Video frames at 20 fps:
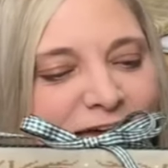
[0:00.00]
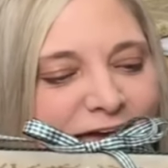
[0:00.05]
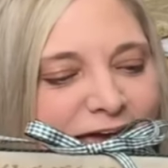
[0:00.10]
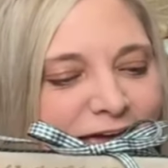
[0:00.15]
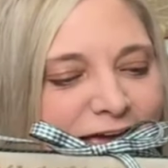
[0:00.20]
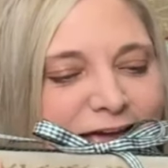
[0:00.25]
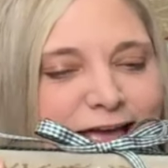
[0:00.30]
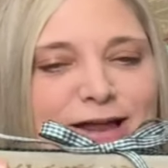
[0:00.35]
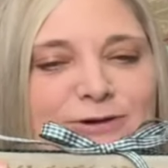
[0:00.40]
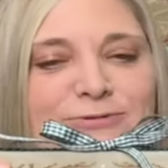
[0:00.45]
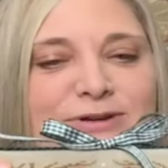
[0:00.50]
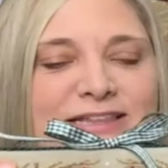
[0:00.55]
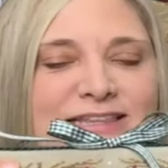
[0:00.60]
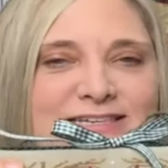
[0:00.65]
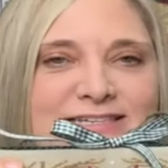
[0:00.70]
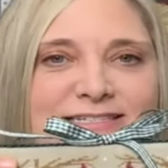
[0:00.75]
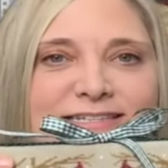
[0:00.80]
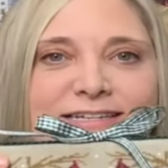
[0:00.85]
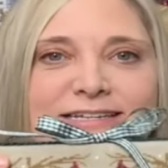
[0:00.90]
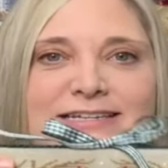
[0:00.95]
and
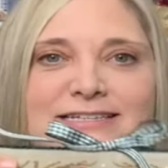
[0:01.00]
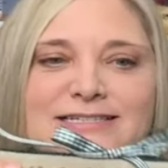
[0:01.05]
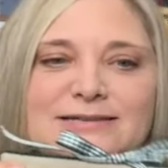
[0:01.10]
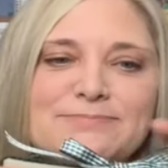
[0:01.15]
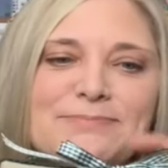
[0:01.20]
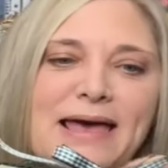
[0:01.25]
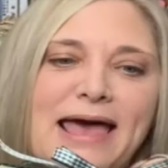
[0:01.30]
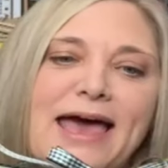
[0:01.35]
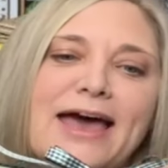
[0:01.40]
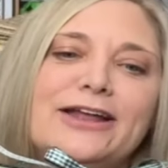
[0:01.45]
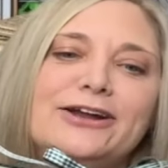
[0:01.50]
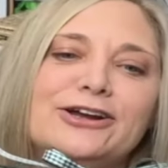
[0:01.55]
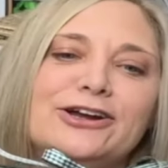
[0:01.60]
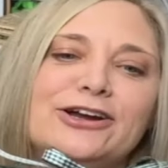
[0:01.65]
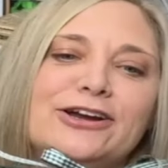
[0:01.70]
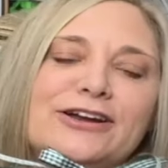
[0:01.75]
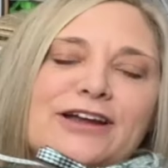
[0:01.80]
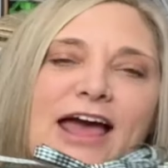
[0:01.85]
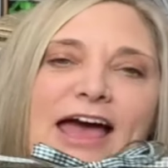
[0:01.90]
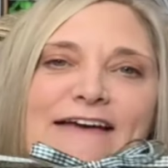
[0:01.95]
released it as a
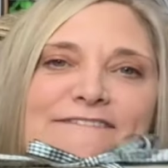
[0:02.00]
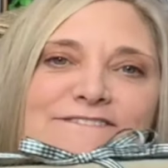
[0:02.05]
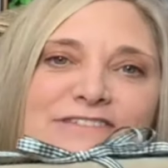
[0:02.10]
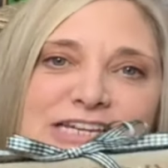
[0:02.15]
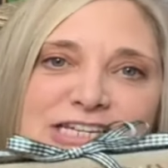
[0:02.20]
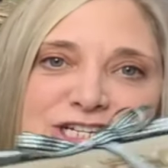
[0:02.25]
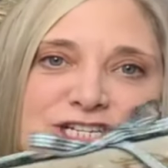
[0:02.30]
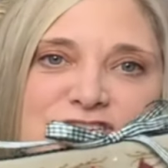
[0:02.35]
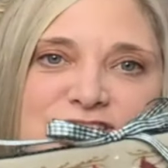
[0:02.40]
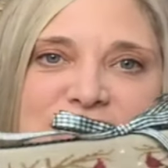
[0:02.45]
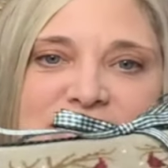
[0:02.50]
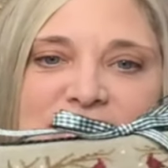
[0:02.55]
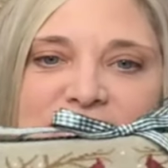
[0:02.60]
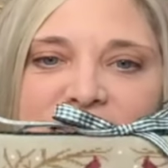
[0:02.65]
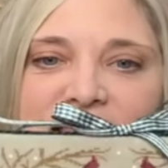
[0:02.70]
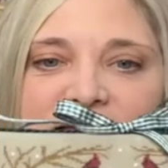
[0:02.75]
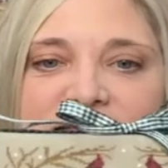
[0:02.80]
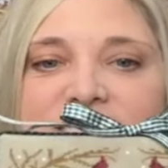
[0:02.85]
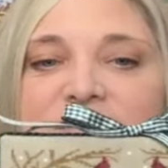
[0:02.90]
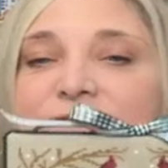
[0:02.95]
pattern. I finished it
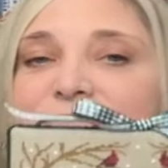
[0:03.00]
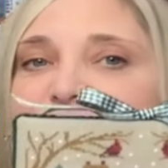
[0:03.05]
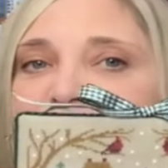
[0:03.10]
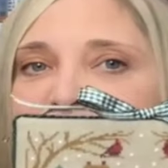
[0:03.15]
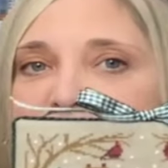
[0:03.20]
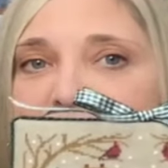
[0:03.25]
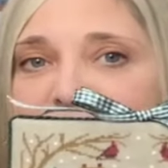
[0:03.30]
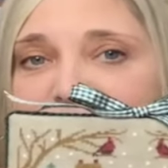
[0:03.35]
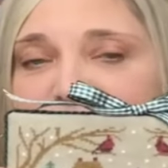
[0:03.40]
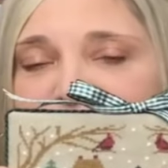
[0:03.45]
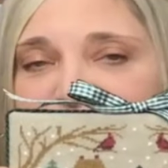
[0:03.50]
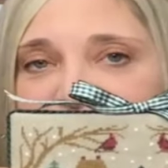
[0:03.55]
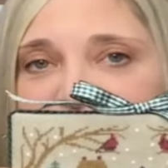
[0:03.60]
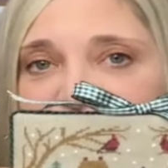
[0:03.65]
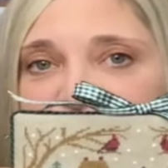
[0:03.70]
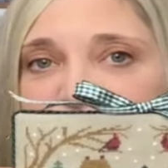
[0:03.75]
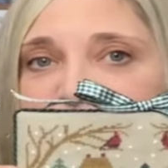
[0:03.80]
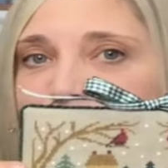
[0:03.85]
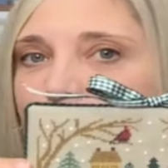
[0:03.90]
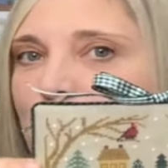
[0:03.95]
as a flat
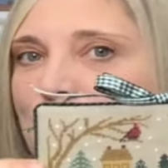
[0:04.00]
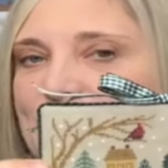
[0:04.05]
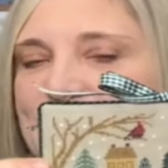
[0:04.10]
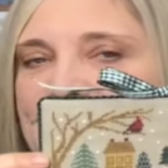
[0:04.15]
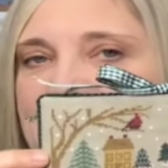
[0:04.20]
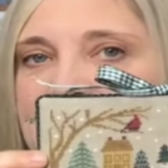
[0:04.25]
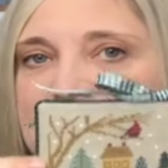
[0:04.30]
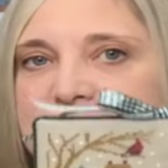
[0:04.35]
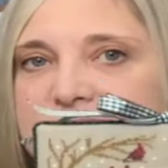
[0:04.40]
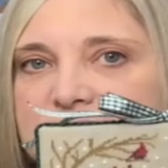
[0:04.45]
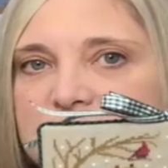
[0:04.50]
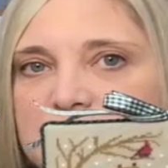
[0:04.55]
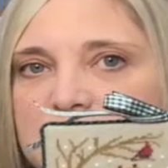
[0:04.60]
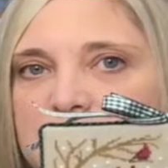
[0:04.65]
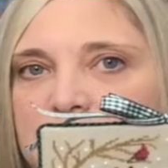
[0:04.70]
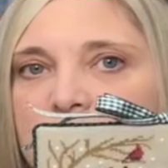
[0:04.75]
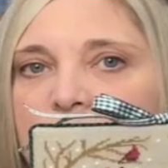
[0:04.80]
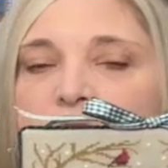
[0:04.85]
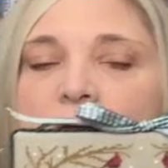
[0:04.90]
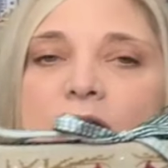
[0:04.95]
finish for an
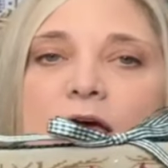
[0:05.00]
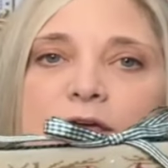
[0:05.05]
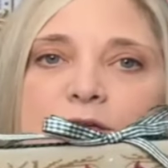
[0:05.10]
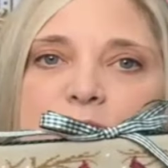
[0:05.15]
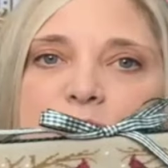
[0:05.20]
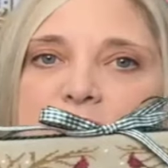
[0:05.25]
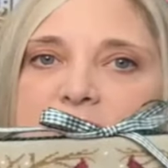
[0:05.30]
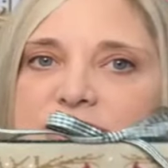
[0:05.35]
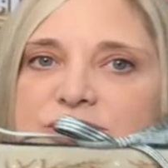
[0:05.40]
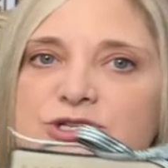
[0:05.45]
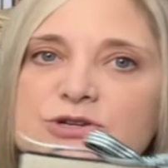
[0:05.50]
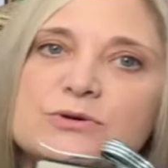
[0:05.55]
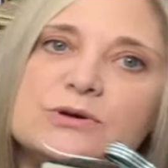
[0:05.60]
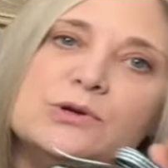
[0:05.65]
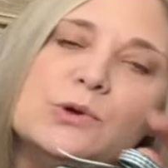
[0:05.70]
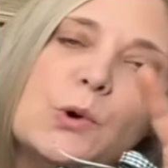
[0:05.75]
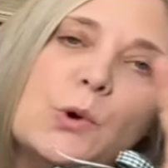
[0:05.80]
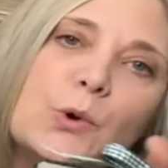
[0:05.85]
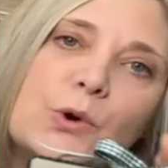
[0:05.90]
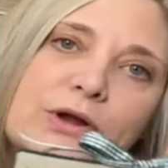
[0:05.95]
easel. You could do an
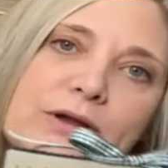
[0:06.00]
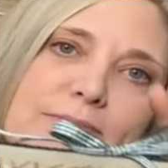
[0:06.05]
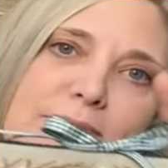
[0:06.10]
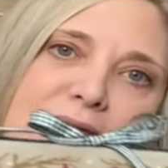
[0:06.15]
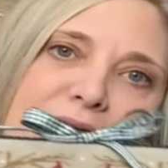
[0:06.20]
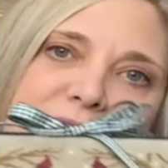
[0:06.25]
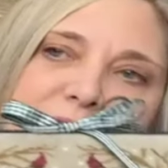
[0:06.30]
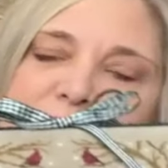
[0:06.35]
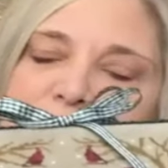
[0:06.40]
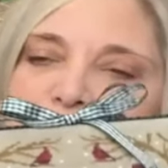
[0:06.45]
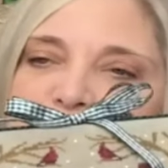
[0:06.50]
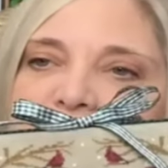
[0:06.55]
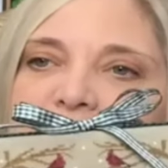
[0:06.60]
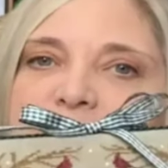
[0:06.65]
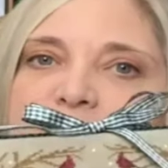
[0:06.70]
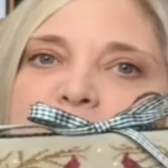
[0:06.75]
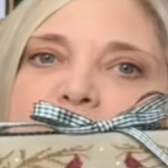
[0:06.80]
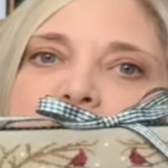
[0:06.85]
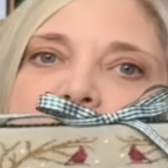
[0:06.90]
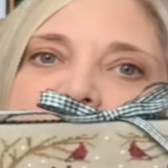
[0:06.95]
ornament. It would
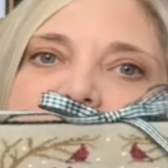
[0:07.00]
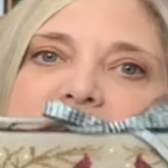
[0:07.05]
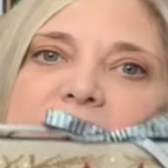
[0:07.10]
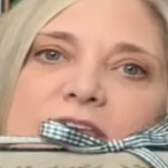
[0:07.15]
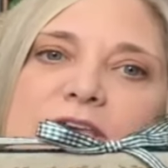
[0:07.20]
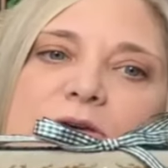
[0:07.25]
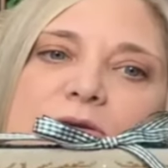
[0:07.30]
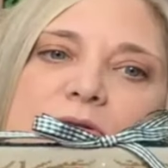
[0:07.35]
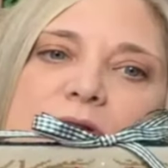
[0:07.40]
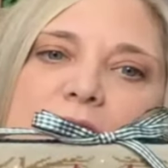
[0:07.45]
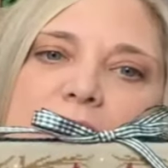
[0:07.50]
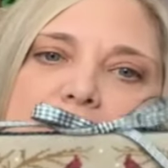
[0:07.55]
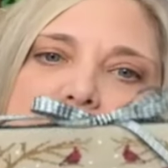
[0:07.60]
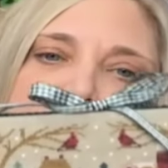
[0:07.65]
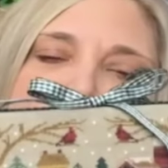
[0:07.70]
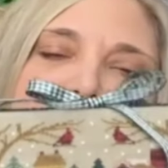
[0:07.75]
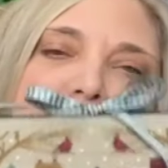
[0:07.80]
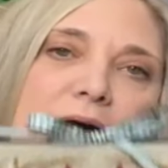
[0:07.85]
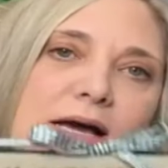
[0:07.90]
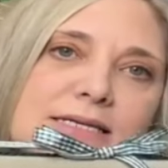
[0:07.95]
look really cute on a
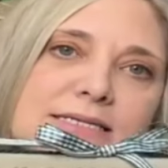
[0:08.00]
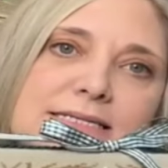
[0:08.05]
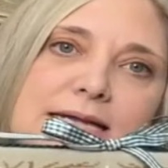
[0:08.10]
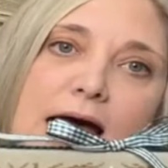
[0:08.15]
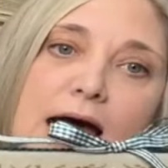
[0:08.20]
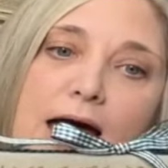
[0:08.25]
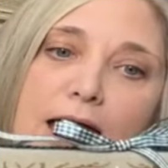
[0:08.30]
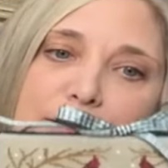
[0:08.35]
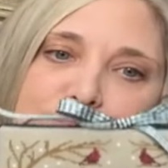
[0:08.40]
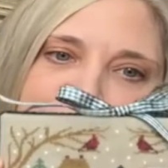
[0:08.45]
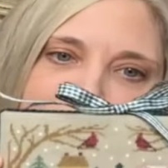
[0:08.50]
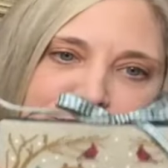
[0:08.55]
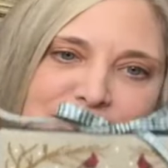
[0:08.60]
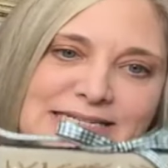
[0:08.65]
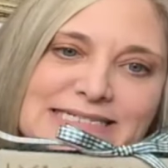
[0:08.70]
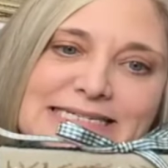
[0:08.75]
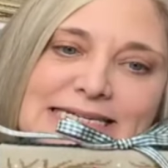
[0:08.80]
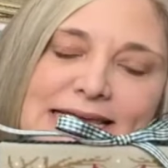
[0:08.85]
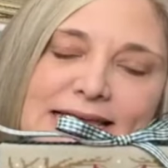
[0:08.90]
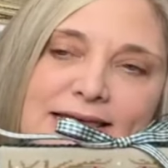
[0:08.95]
box top or a
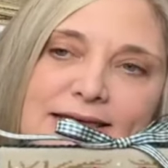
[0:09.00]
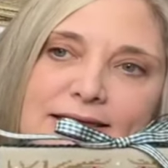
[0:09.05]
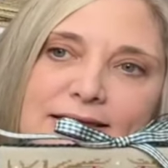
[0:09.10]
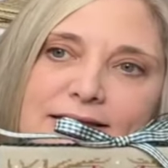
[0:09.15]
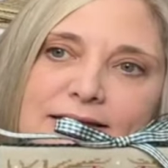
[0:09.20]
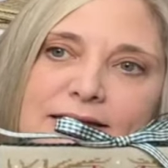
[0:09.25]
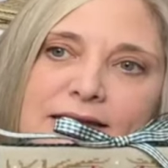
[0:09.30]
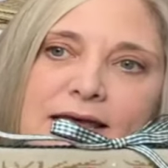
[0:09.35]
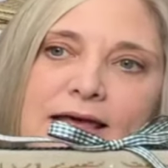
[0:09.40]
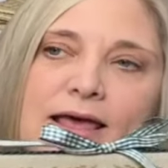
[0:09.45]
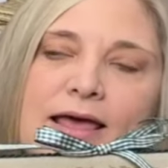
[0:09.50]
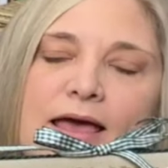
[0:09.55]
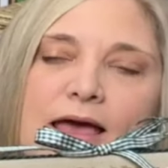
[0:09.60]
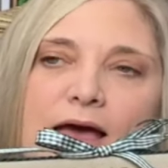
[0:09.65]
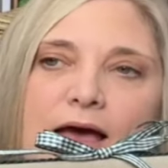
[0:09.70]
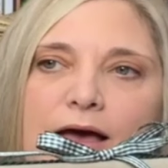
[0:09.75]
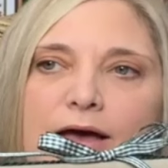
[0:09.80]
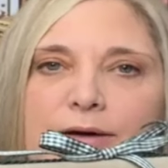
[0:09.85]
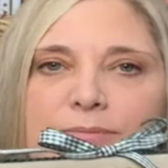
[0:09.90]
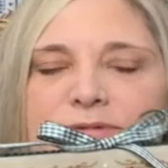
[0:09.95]
tin.
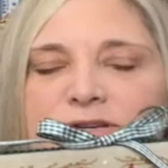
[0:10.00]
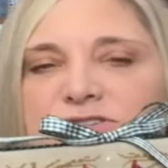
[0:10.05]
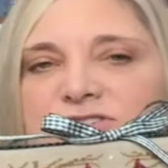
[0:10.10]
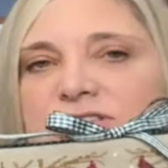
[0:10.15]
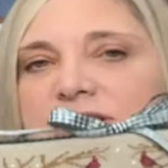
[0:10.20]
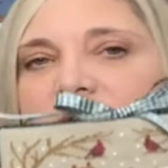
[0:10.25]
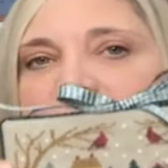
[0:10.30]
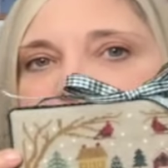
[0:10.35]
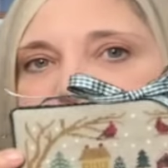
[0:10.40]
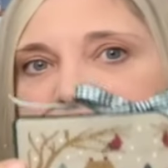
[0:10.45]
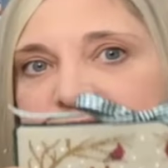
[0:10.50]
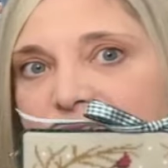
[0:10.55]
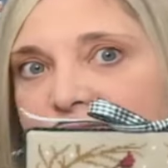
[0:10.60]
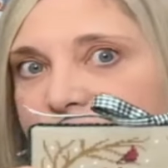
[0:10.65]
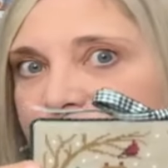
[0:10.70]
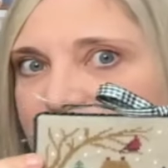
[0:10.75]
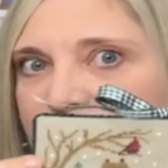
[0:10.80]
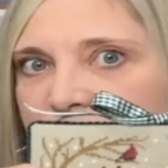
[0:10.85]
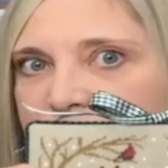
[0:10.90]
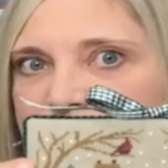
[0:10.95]
There's lots of
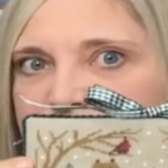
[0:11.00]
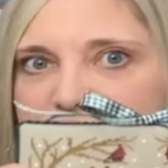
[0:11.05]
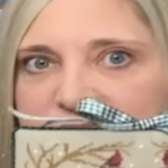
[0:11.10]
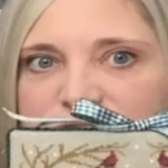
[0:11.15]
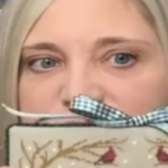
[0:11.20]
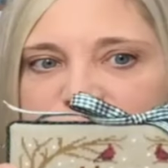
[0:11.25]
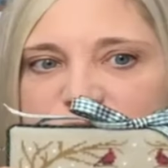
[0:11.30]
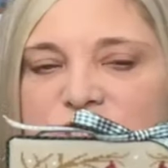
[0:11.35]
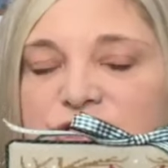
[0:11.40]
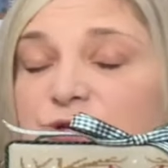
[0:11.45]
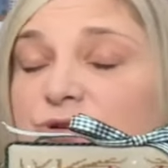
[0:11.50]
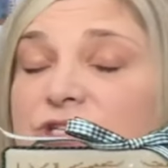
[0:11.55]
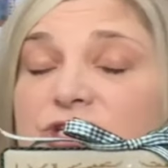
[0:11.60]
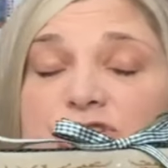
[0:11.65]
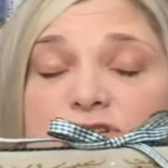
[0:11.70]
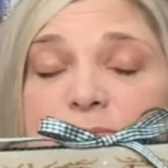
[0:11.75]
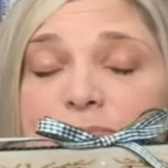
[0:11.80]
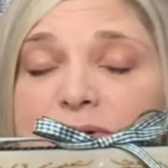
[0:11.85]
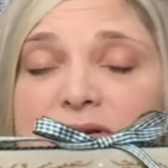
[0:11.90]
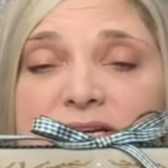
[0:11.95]
fun things you could do with this. You
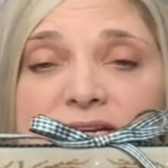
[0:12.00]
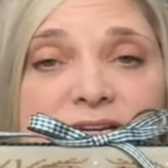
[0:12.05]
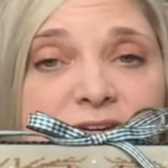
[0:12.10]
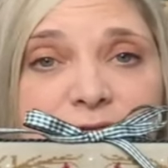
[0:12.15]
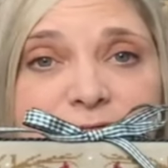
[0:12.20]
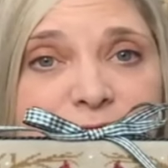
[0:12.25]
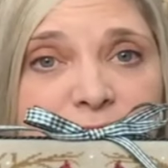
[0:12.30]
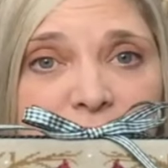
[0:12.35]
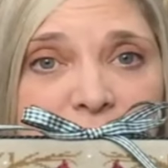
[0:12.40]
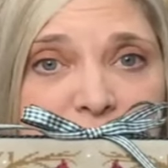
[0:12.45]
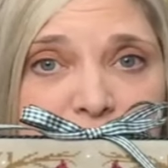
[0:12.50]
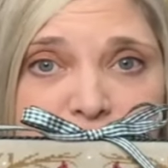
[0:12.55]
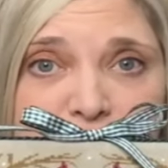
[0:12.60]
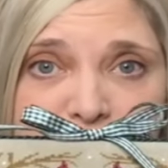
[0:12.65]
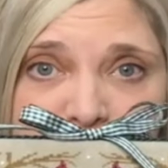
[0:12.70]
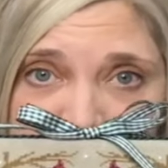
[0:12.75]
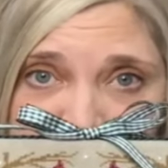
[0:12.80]
could put it in a frame for